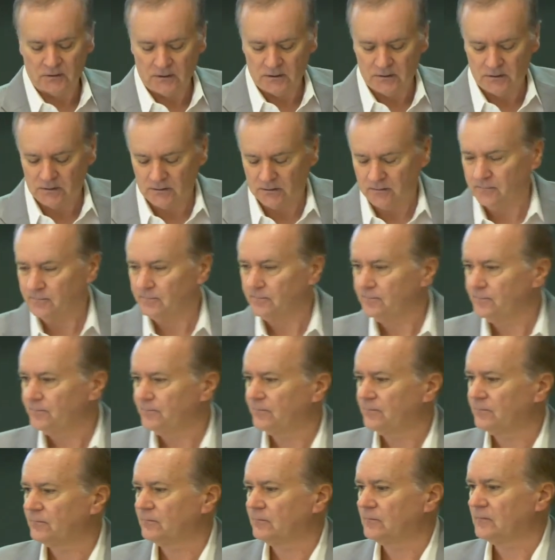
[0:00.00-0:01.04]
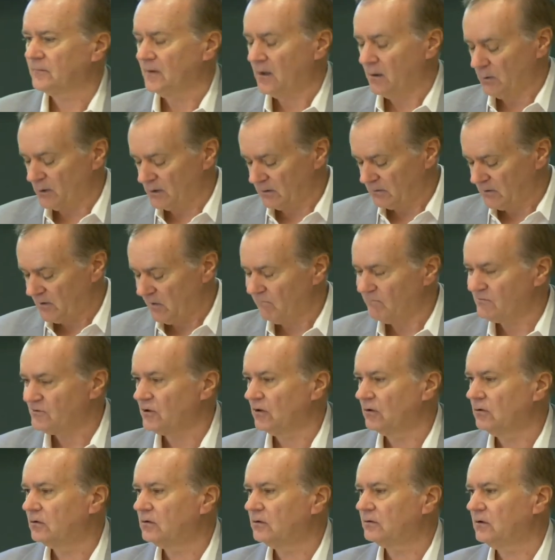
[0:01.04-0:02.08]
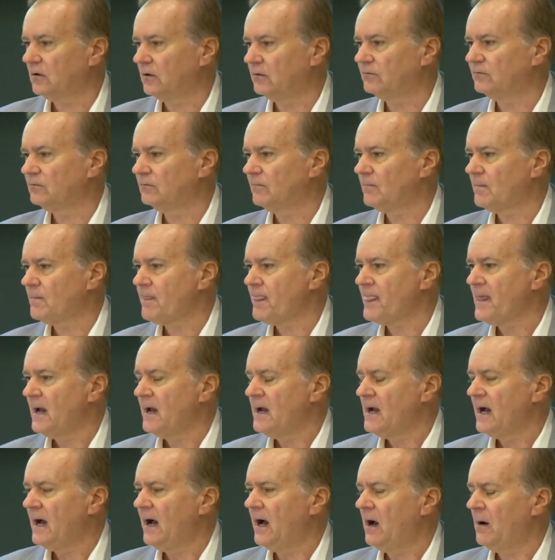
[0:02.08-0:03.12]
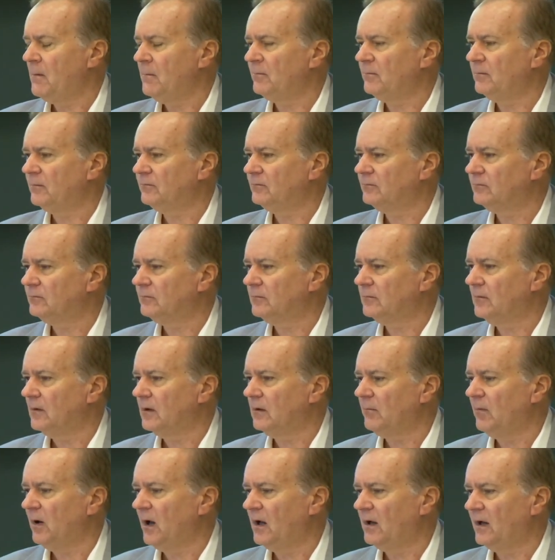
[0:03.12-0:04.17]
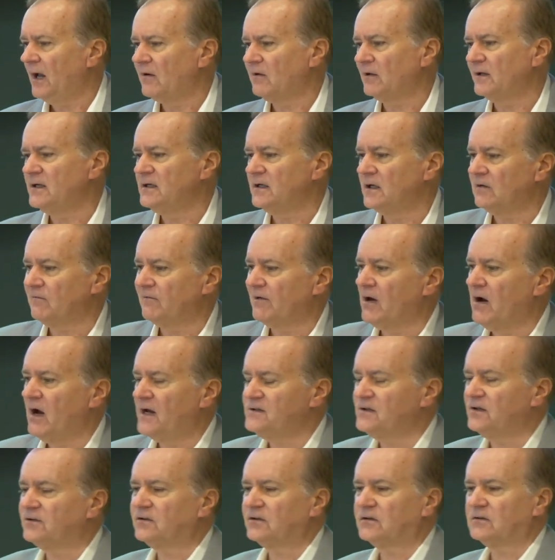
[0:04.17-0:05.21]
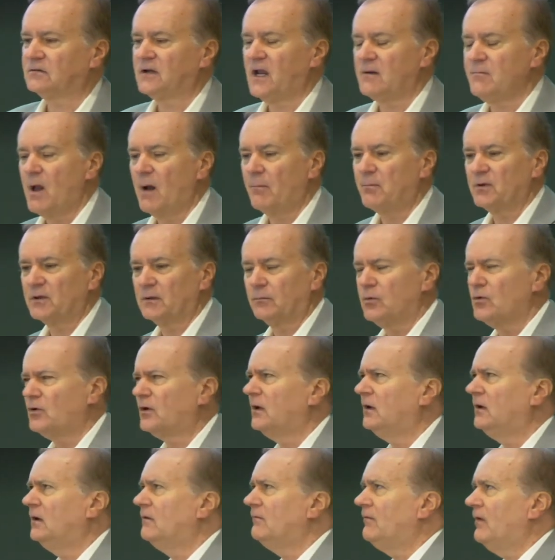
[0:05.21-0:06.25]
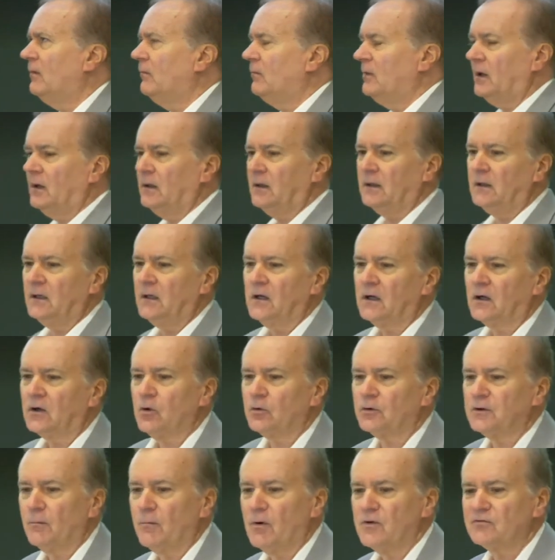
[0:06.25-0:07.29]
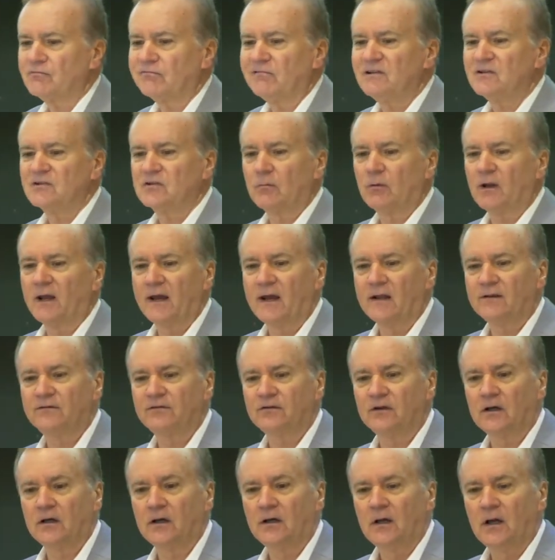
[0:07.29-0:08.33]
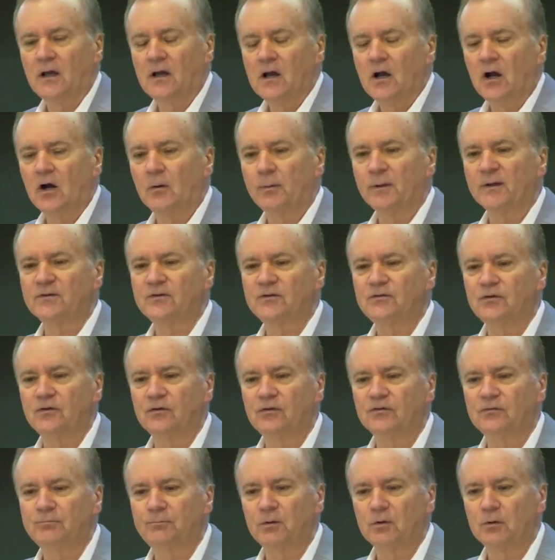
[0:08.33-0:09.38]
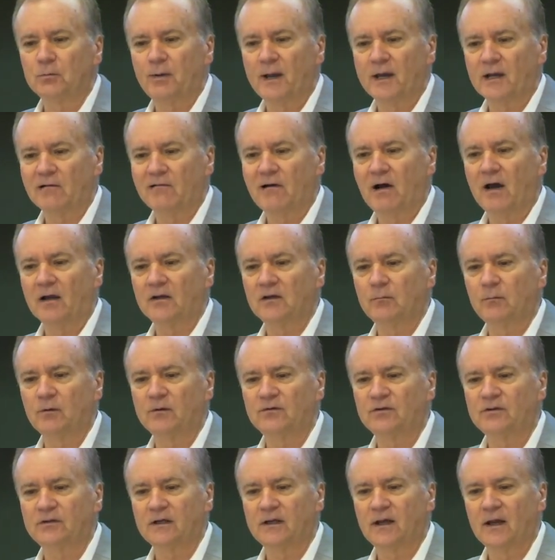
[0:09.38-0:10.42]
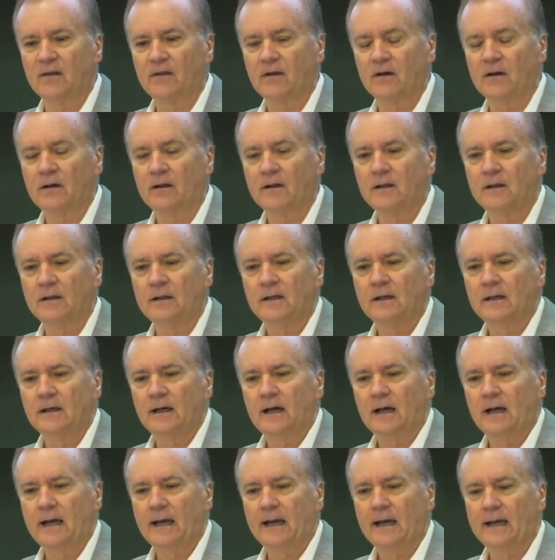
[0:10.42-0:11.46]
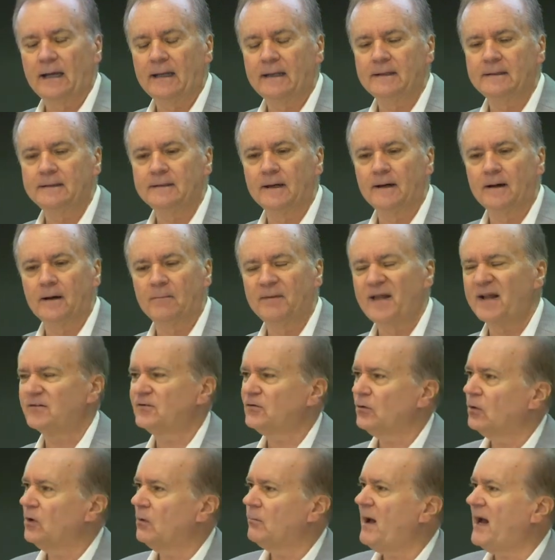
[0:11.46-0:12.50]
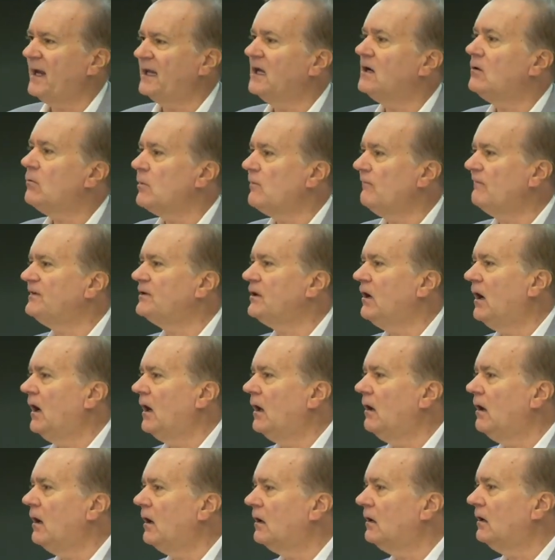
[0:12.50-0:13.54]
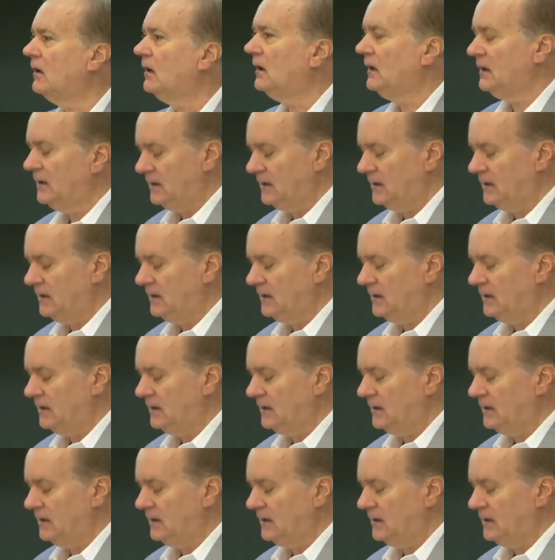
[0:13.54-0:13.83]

I want to encourage you to listen to this. Alina and I just came out with a book in November called The Most Reasonable Answer, helping students build better arguments together. And that's all about inquiry dialogue.